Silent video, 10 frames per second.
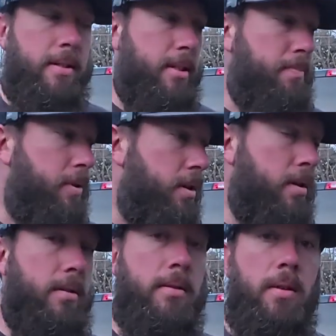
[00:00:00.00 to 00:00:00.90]

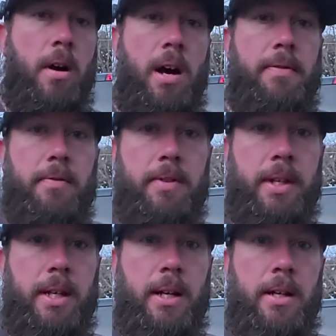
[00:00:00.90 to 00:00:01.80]
zipper off of
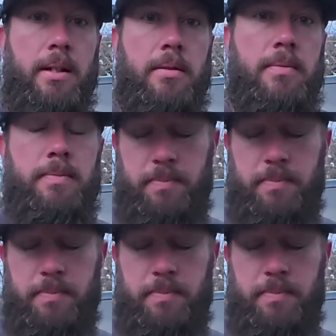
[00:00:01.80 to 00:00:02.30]
the, or